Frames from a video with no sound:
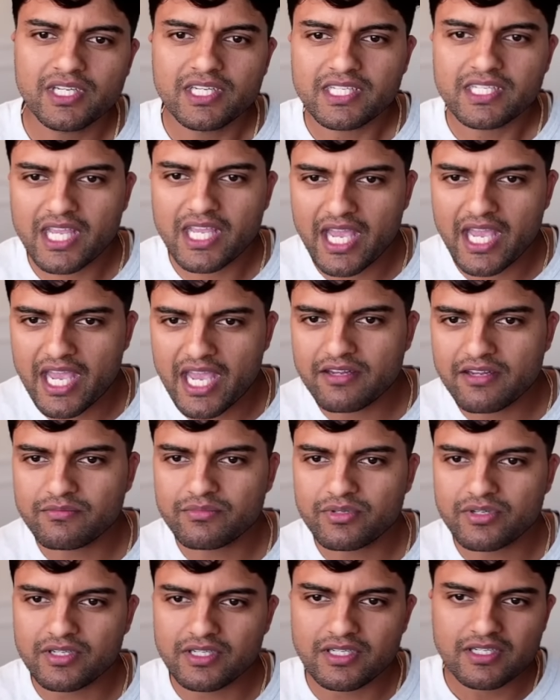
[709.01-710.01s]

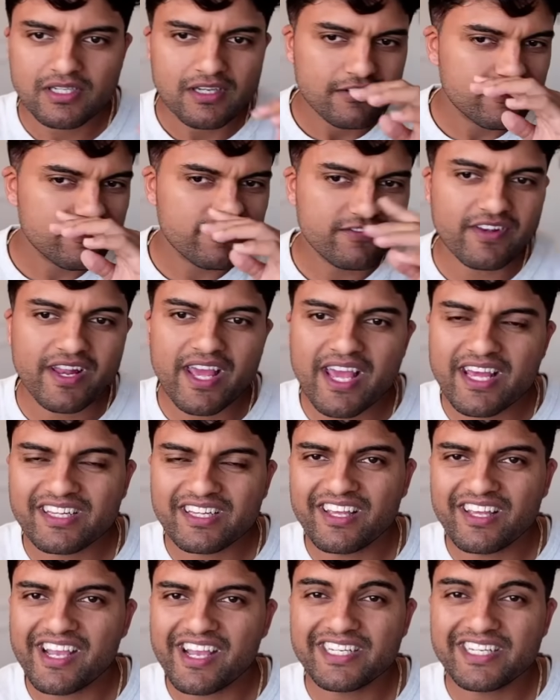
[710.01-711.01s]
Canberra
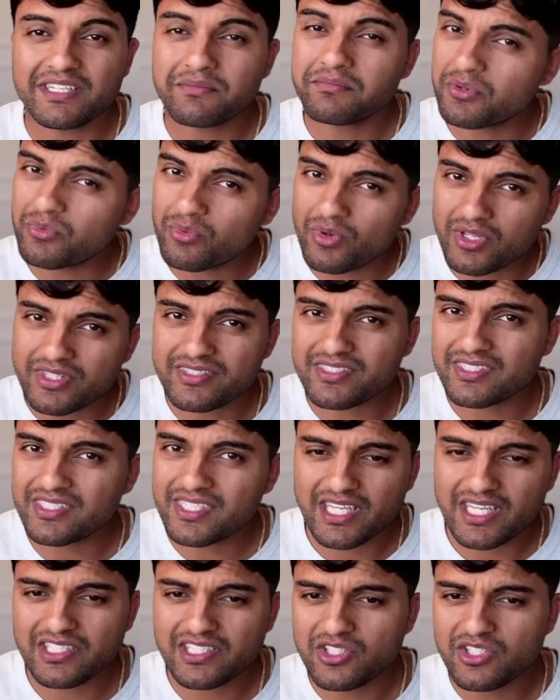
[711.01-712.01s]
flatlining, but once
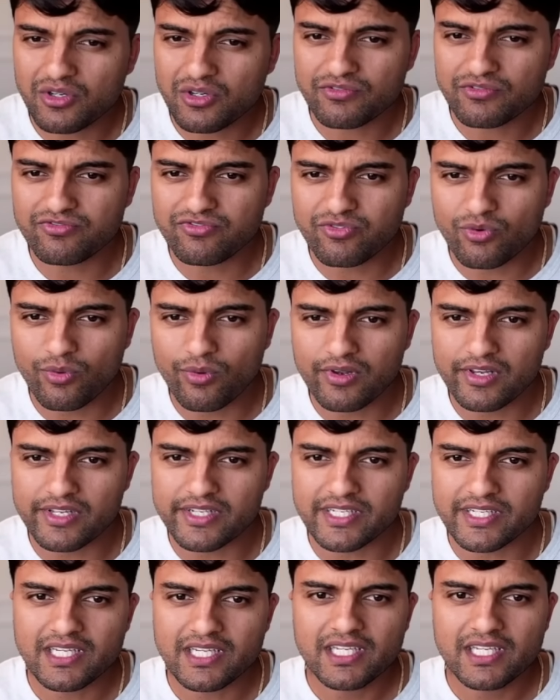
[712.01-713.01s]
again not falling.